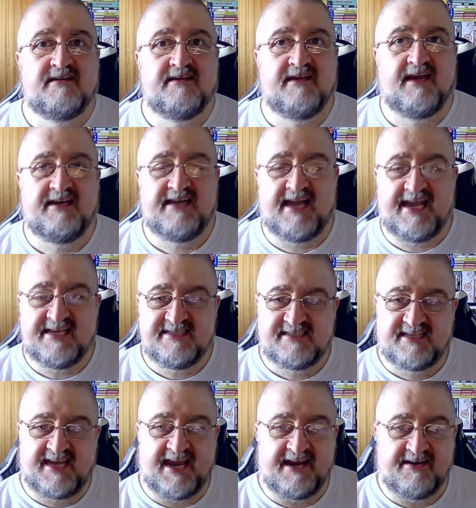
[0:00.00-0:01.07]
And it is
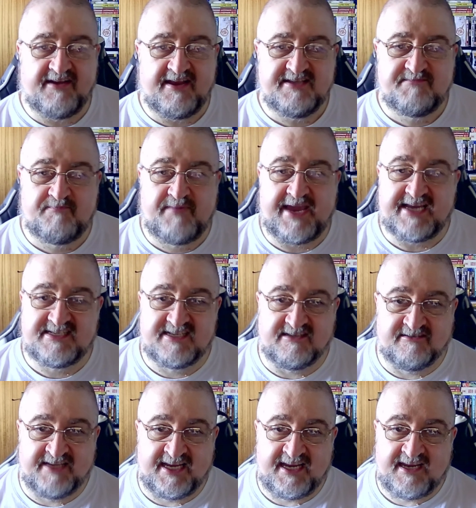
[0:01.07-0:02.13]
kind, is
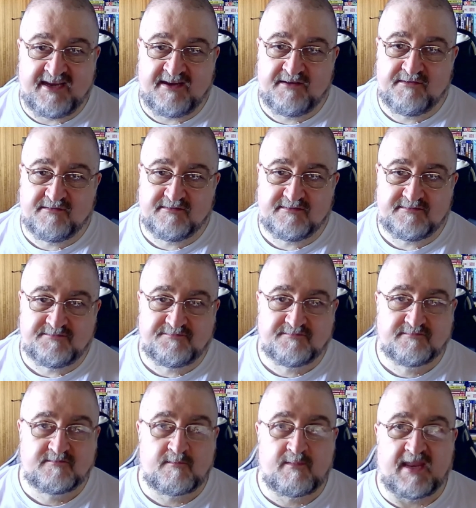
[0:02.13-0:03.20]
basically
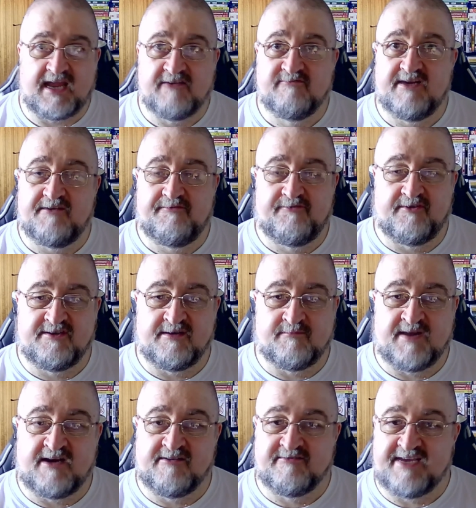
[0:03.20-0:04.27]
a riff on A
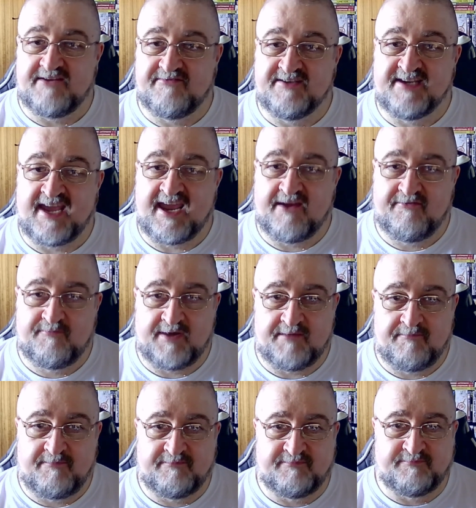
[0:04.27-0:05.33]
Matter of Life and Death by
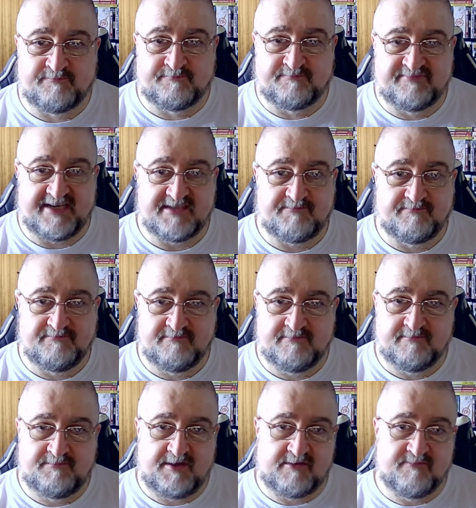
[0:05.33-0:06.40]
Press
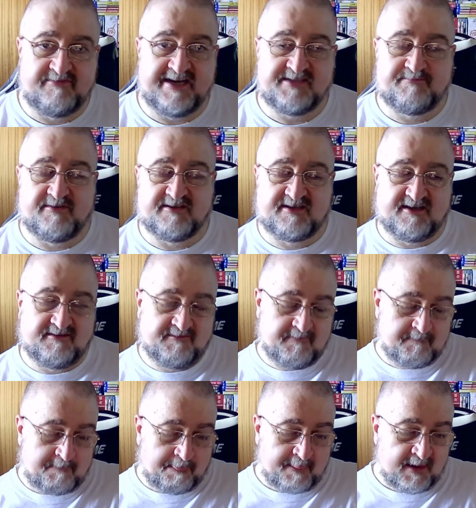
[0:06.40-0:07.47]
Pell and Pressburger.
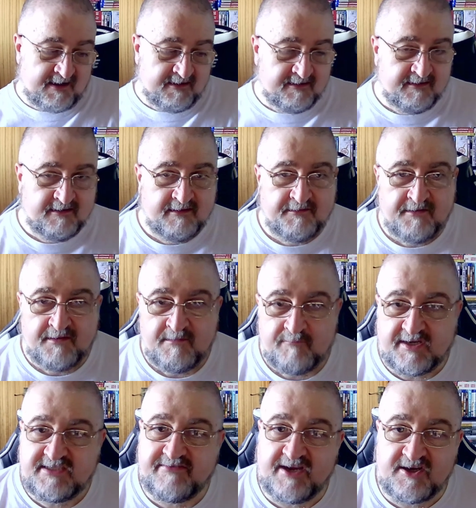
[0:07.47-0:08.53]

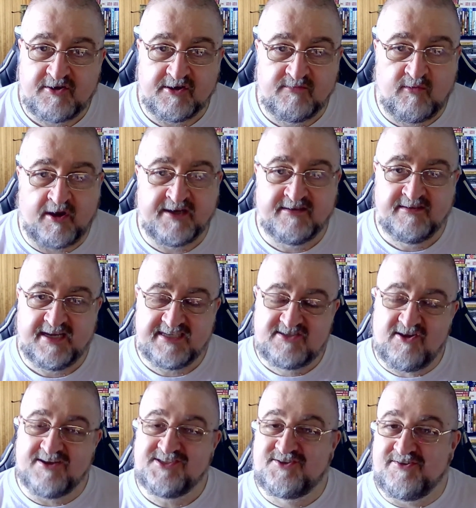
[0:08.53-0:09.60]
But it's a very good one. It's
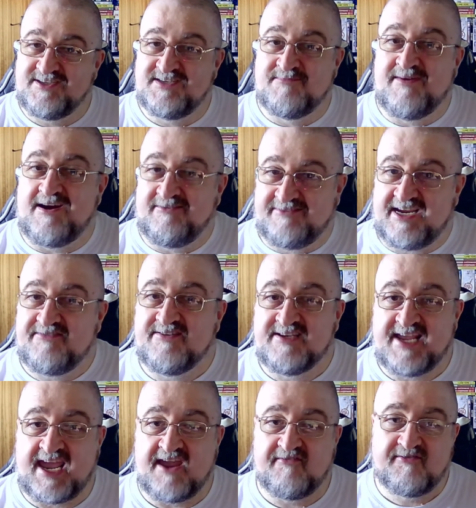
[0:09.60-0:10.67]
not as good as A Matter of Life and
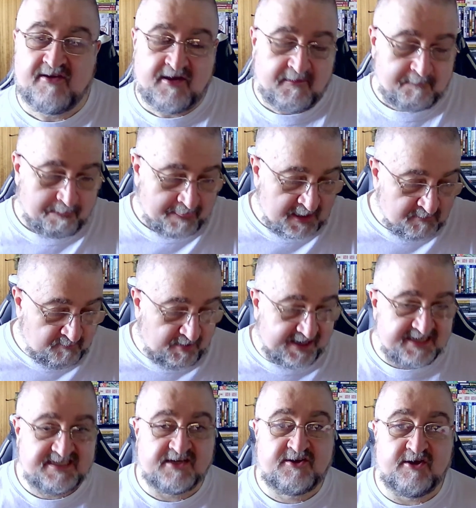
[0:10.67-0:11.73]
Death, but
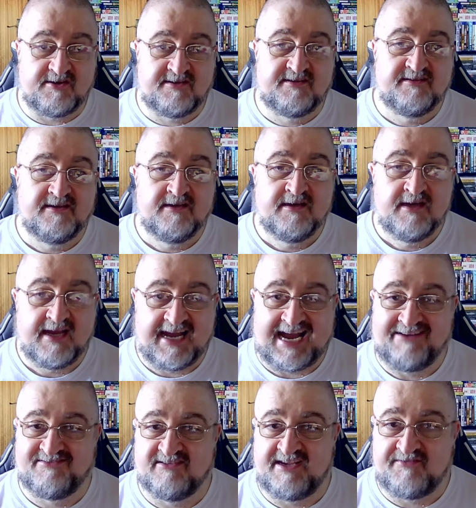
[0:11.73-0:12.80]
it's a good
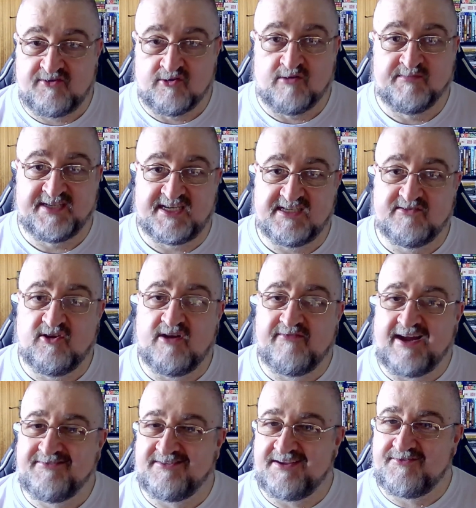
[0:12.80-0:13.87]
afterlife comedy, because a lot of
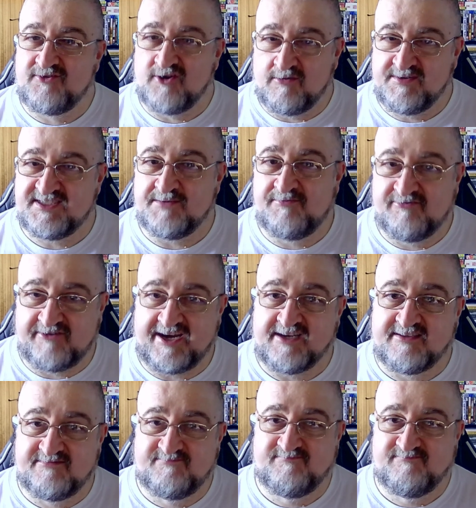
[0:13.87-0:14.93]
afterlife comedies are
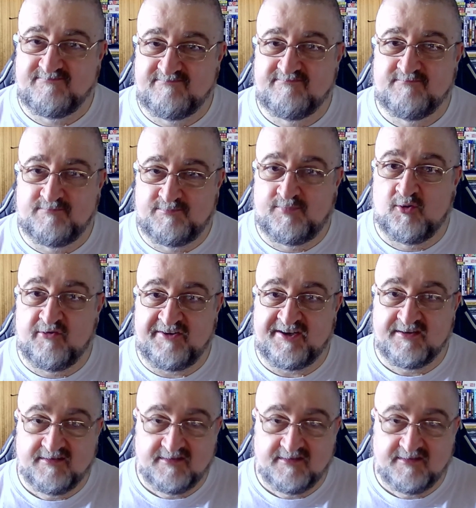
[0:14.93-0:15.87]
pretty boring.